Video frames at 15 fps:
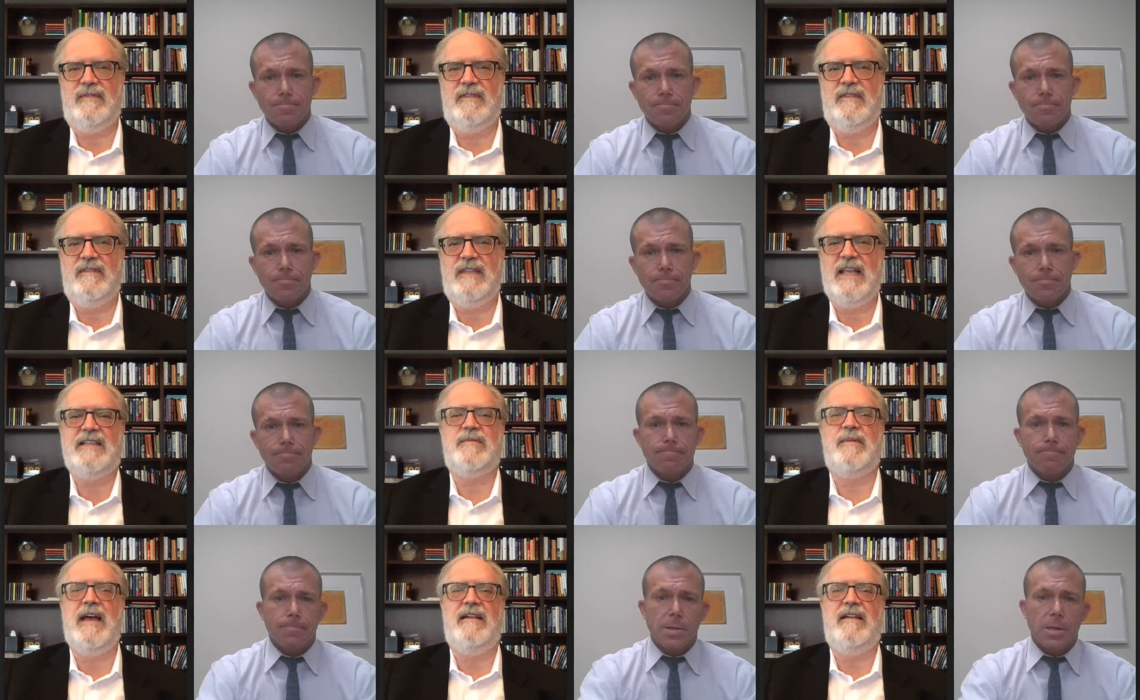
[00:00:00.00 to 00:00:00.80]
Speaker 1: Thanks,
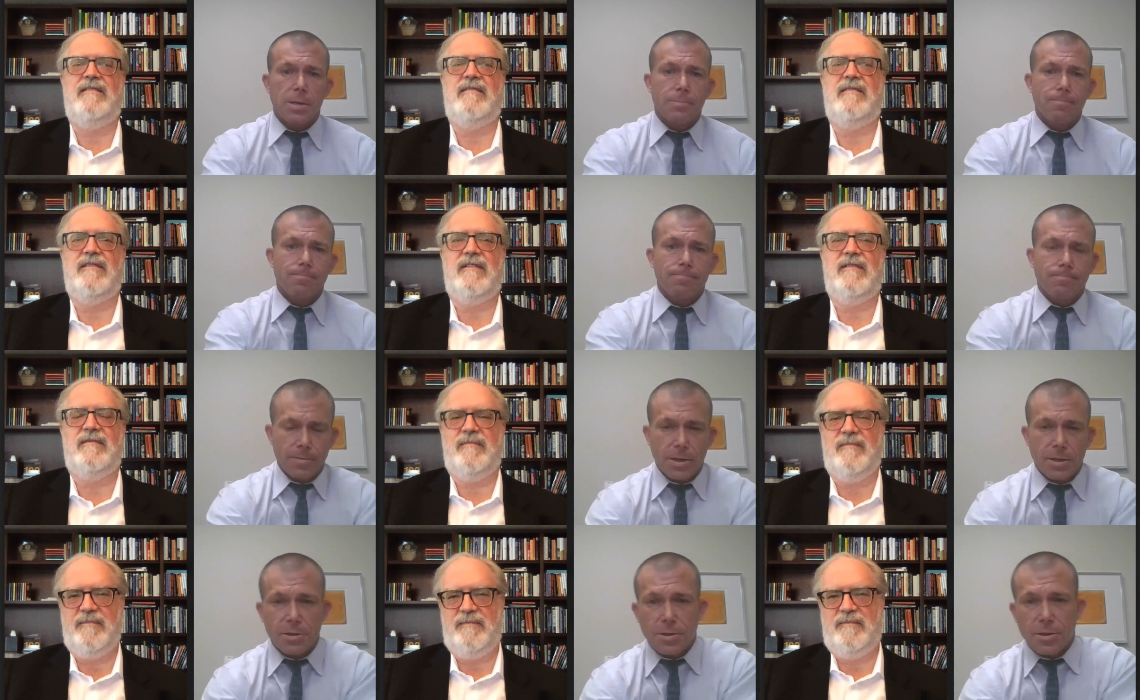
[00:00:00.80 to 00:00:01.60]
Matt.
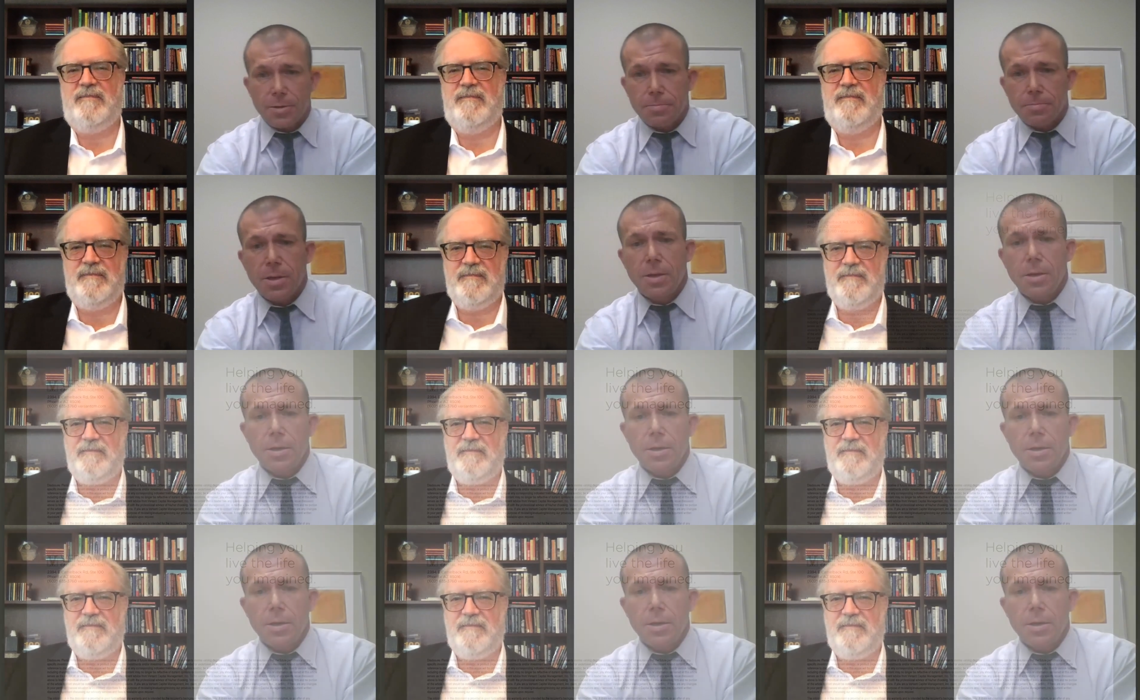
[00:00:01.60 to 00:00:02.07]
Thanks, Tom.